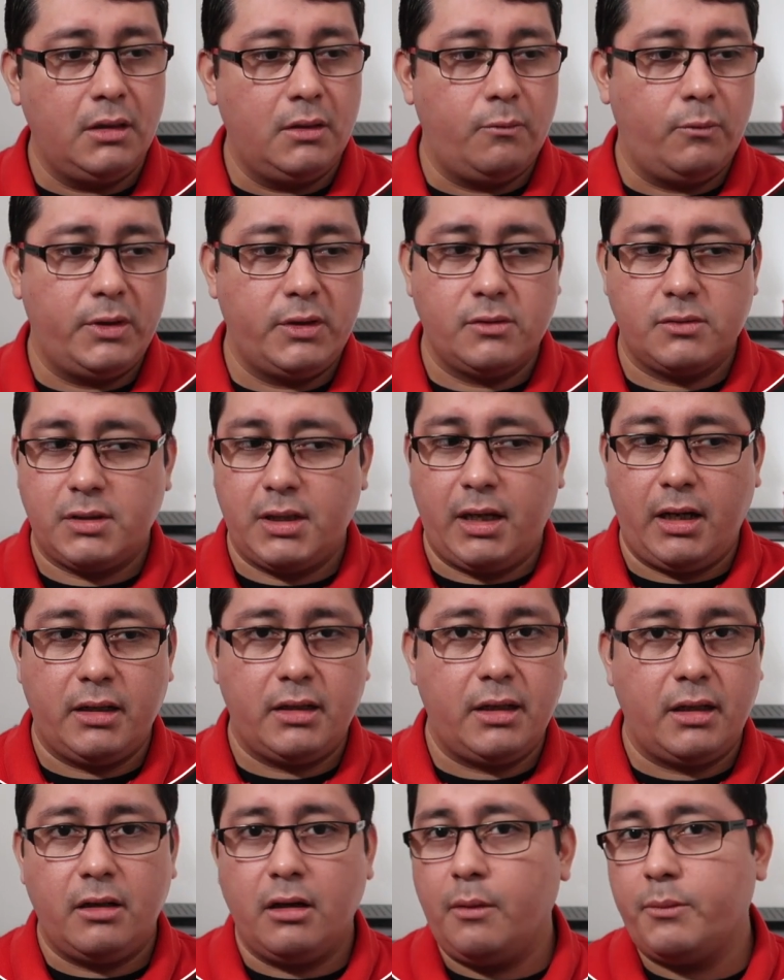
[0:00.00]
We just add
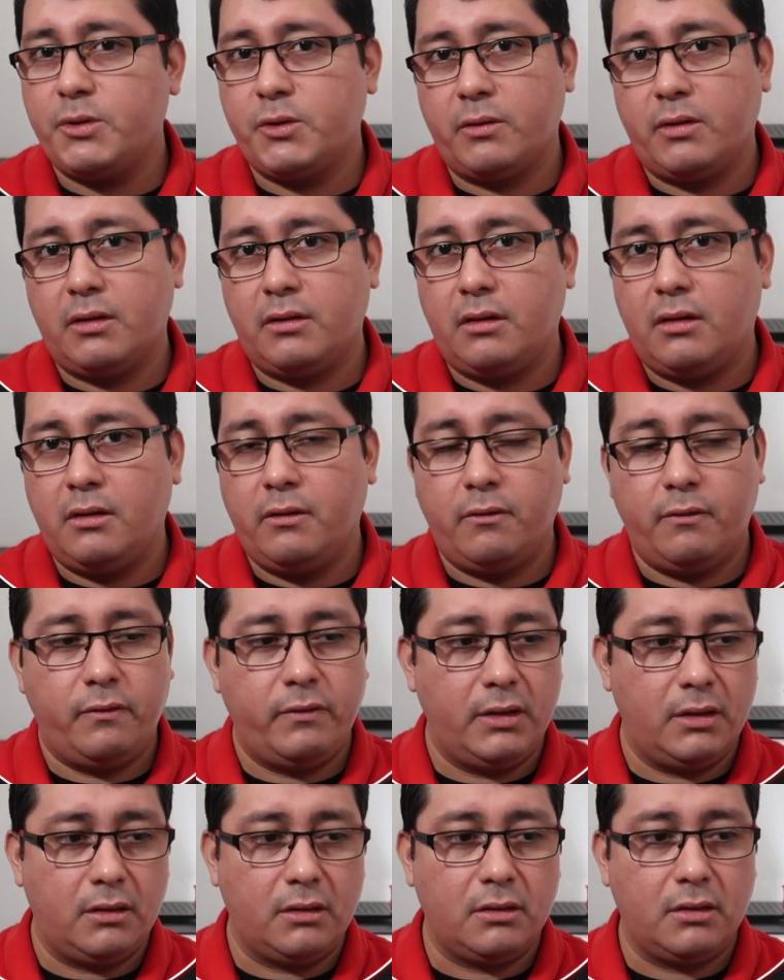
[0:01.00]
an optional
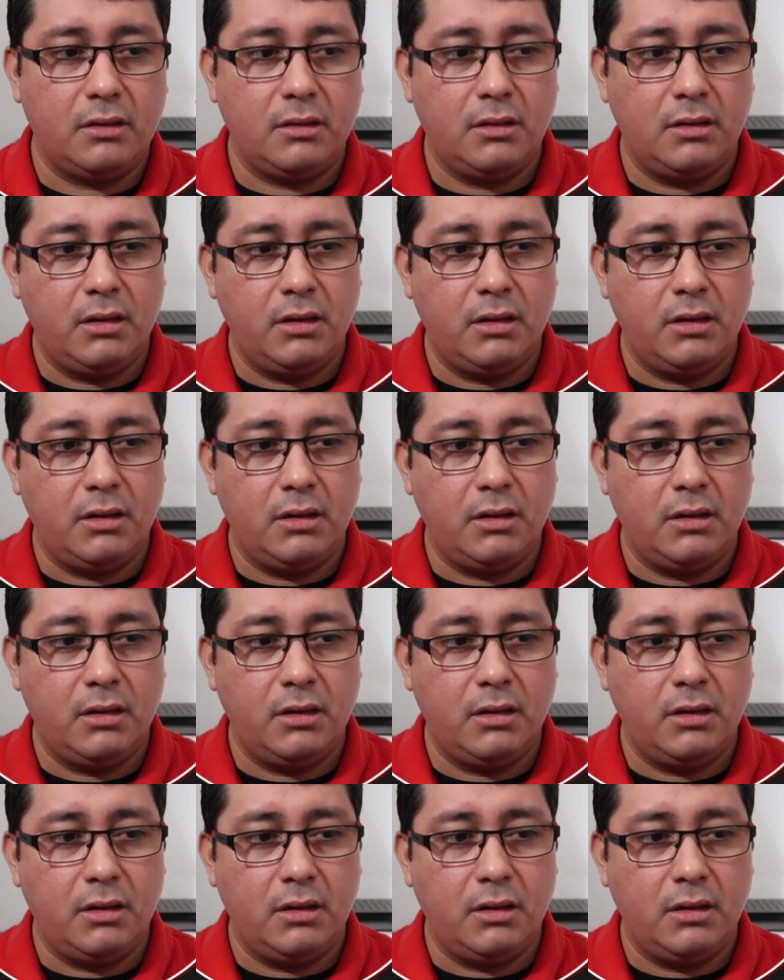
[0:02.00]
field.